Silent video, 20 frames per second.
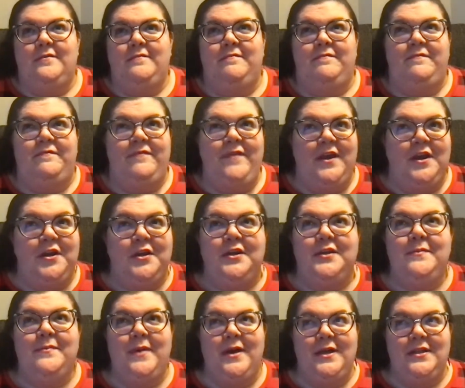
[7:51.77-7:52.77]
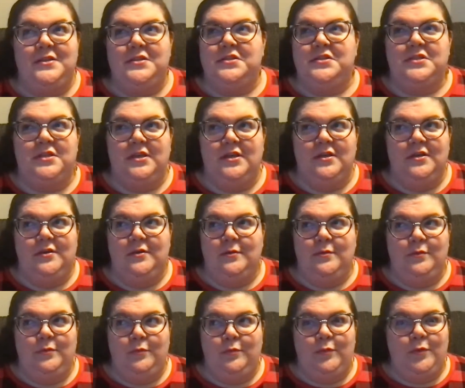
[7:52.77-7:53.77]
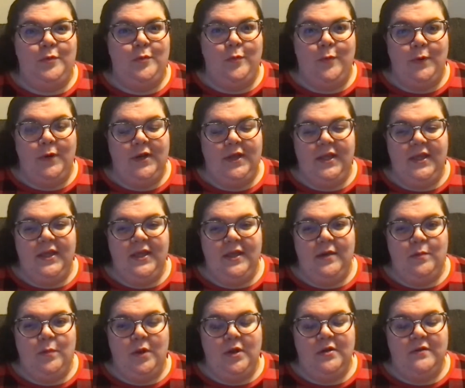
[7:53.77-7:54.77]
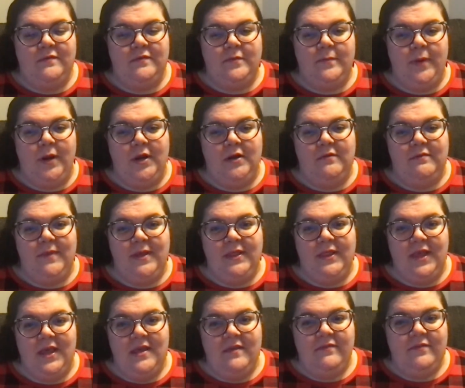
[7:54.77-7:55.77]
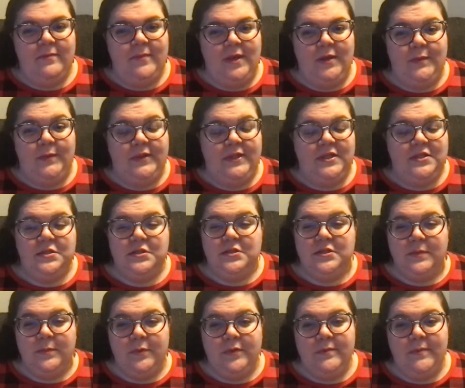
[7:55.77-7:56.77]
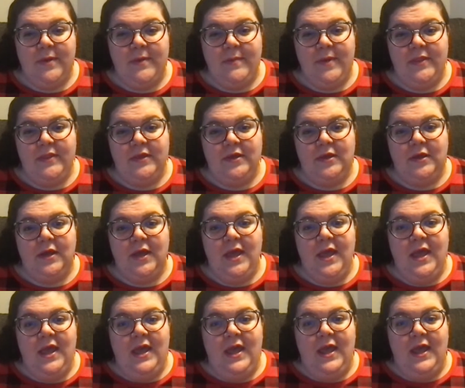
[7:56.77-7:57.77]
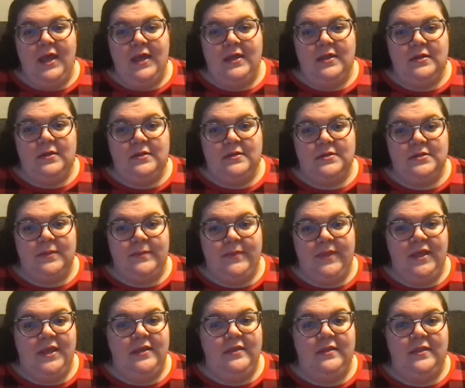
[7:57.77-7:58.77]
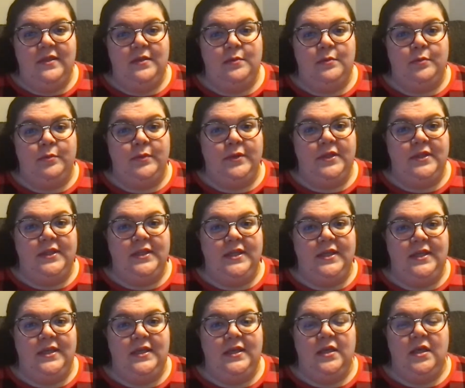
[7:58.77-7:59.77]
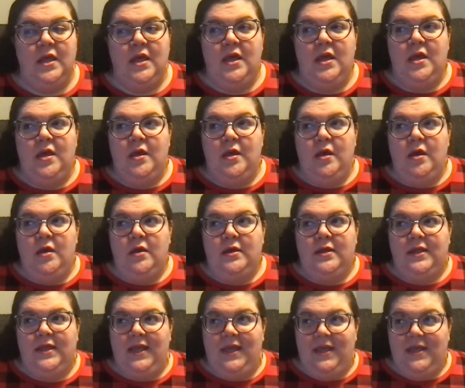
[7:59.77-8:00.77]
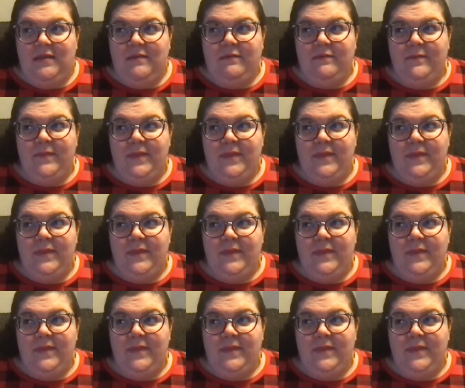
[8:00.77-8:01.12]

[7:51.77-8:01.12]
very much a rewarding and wonderful part of my life and my relationship with my mother, and something that really gave